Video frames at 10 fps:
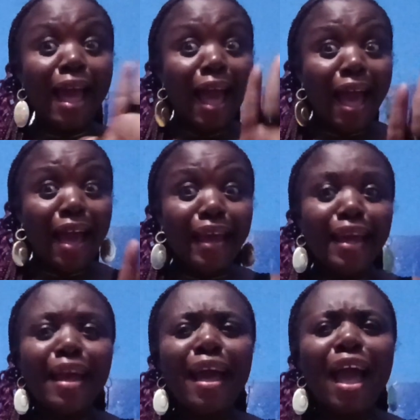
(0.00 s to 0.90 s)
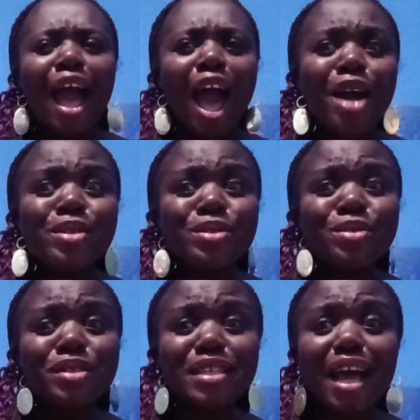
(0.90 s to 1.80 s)
Hi, how
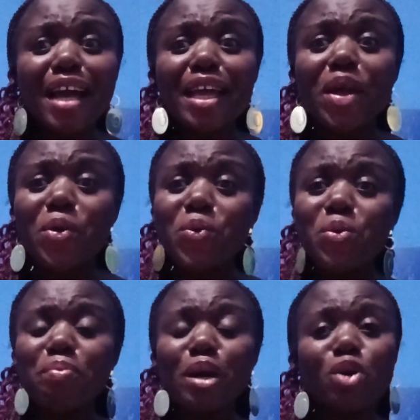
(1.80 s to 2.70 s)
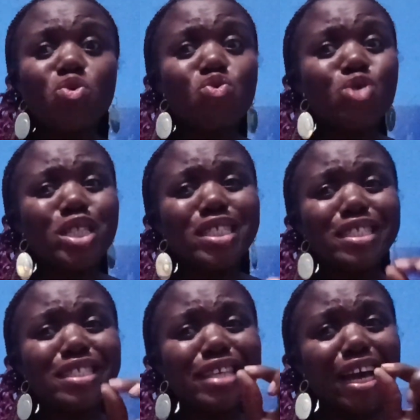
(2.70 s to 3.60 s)
to knack a woman with
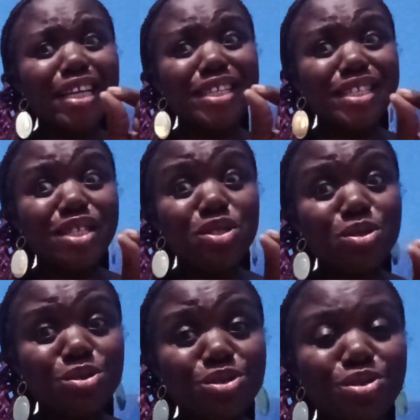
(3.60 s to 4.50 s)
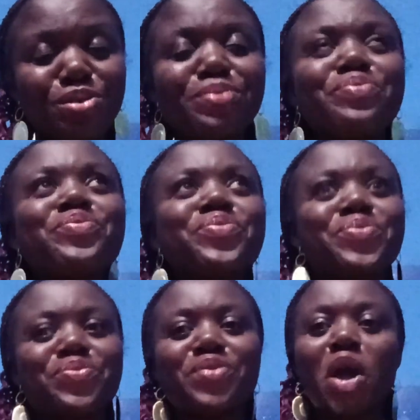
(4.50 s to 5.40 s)
tiny Toto.
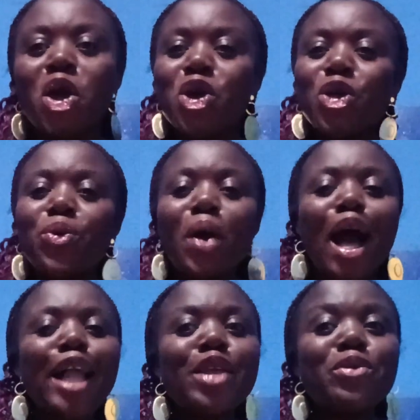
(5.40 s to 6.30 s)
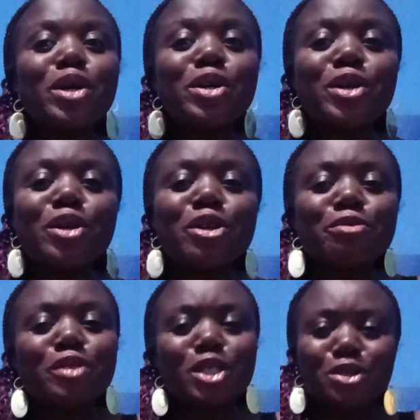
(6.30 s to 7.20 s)
You're highly
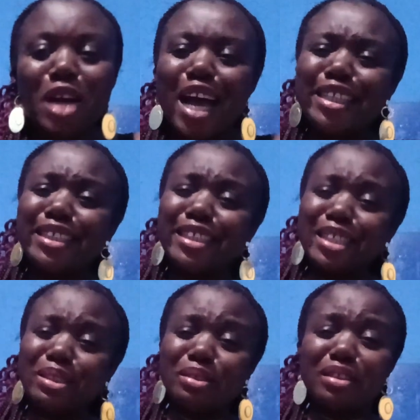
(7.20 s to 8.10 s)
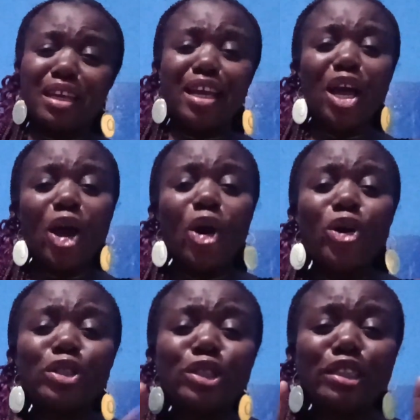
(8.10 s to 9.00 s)
welcome to our channel today.
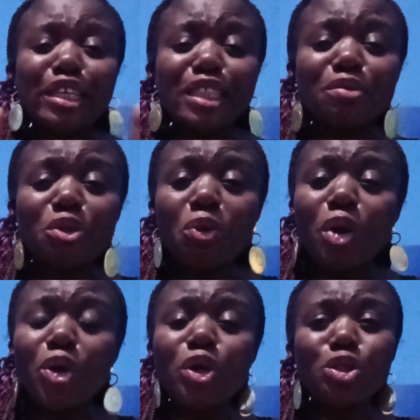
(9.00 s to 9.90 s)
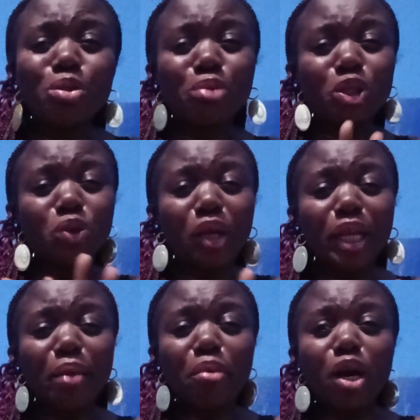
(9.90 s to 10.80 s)
On today's video, we're going to be
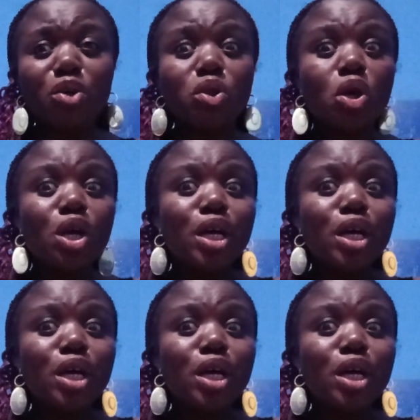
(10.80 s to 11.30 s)
talking about